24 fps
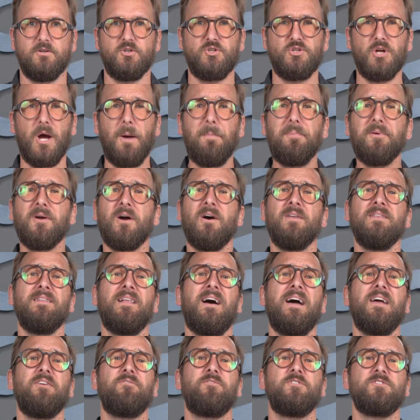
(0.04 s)
Shopping
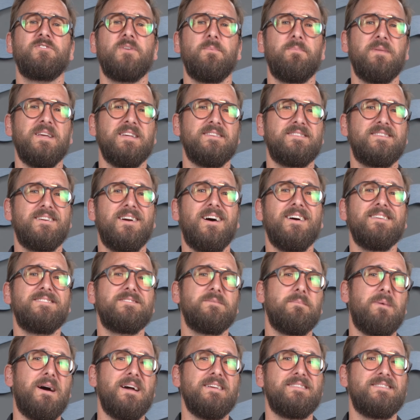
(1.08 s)
online for something as
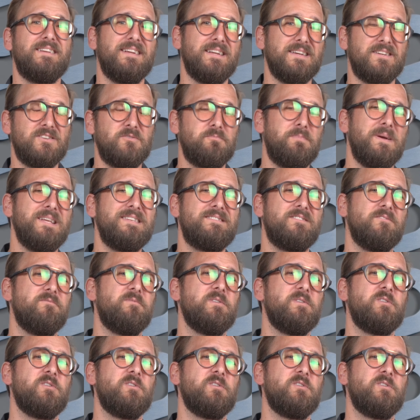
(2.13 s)
customized and expensive